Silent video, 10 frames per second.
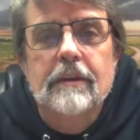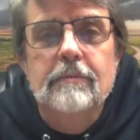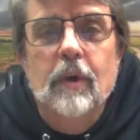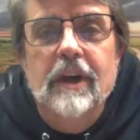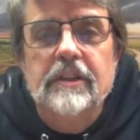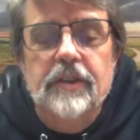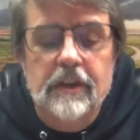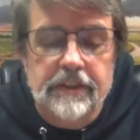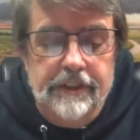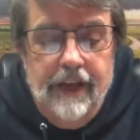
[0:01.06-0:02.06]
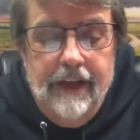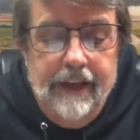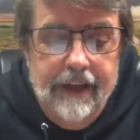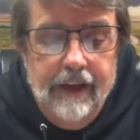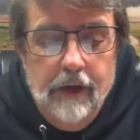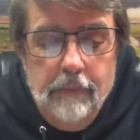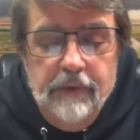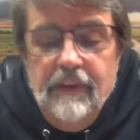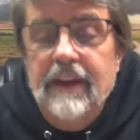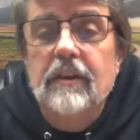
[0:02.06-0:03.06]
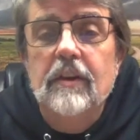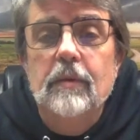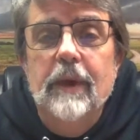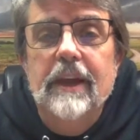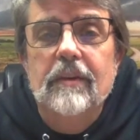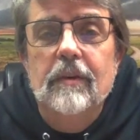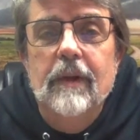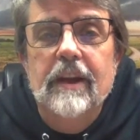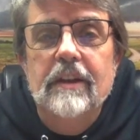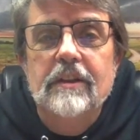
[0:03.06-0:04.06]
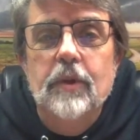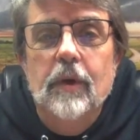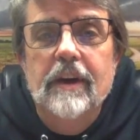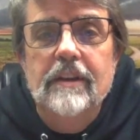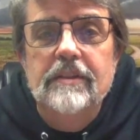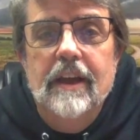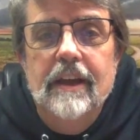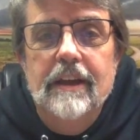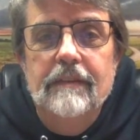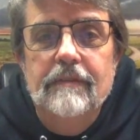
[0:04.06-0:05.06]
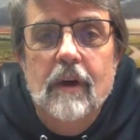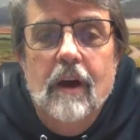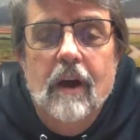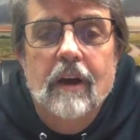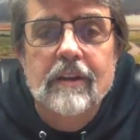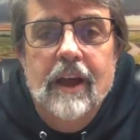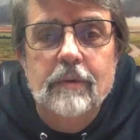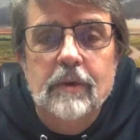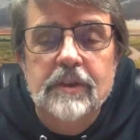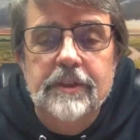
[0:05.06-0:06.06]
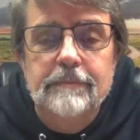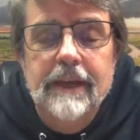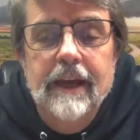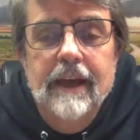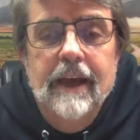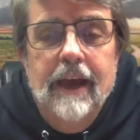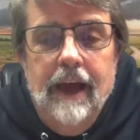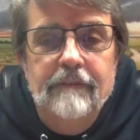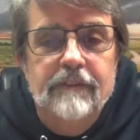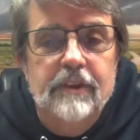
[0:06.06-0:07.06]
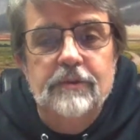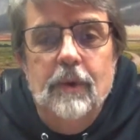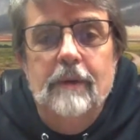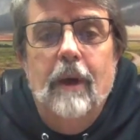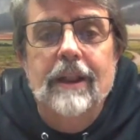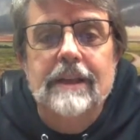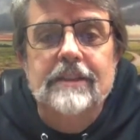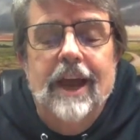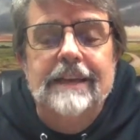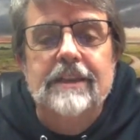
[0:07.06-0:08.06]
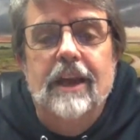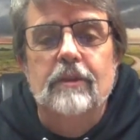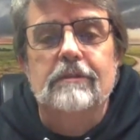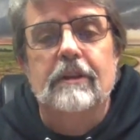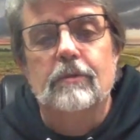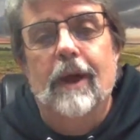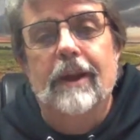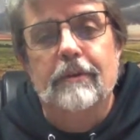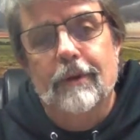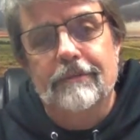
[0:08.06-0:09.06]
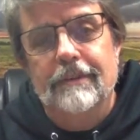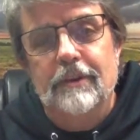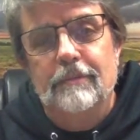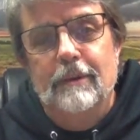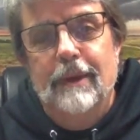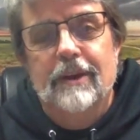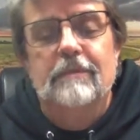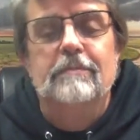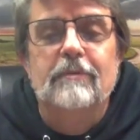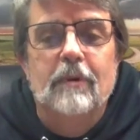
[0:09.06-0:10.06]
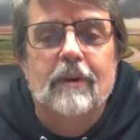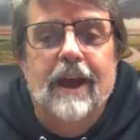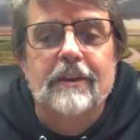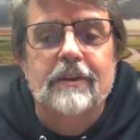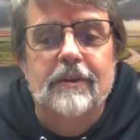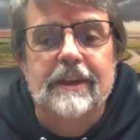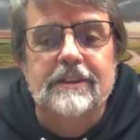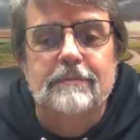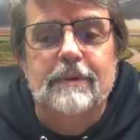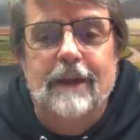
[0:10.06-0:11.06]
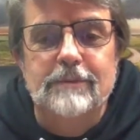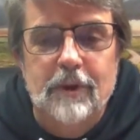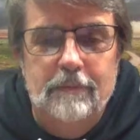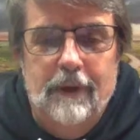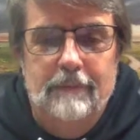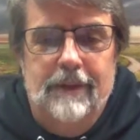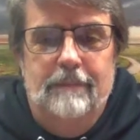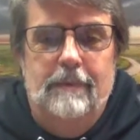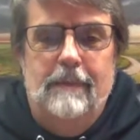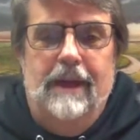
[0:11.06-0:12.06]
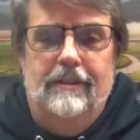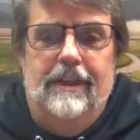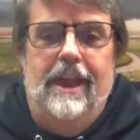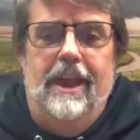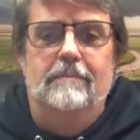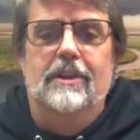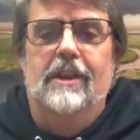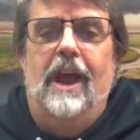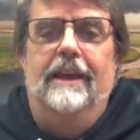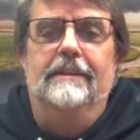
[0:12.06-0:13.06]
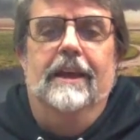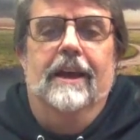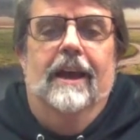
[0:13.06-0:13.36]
Good morning, church. I hope you've had a good week and are ready to join us for our online worship. I first want to apologize. I usually try to dress a little bit better before I do this, but I'm so pumped up about the game tonight